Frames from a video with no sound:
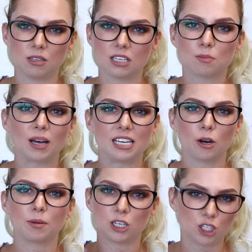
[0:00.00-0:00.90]
this my
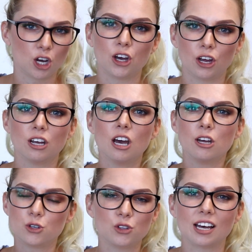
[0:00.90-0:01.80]
year, I'm going to turn
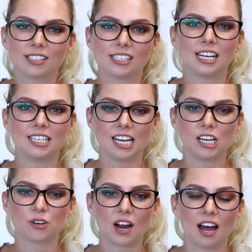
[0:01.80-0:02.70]

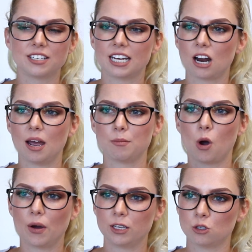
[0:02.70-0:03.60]
2018 around and I am
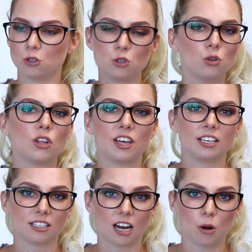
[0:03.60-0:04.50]
going to do the
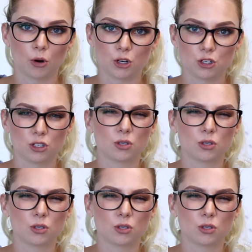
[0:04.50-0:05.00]
things that I want to do.